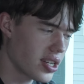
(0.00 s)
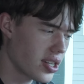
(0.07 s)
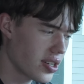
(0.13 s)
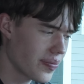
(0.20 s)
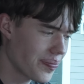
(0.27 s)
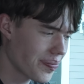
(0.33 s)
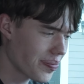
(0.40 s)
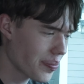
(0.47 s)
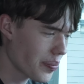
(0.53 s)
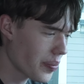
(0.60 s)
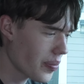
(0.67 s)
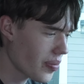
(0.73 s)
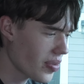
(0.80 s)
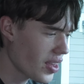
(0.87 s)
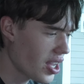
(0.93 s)
in,
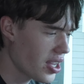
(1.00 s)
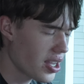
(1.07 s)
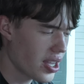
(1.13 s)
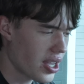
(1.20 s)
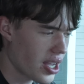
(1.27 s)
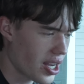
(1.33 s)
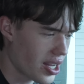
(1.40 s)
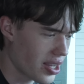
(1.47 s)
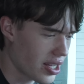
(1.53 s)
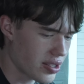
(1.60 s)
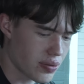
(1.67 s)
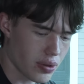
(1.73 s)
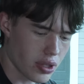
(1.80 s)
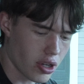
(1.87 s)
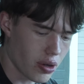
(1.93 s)
and
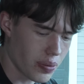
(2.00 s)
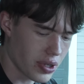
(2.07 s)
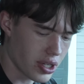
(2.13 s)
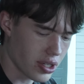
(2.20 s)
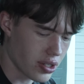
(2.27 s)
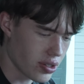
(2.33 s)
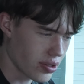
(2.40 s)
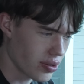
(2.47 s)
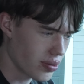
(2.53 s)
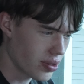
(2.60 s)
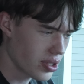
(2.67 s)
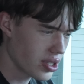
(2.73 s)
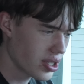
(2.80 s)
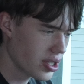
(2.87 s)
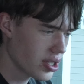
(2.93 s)
that's really all we need to do.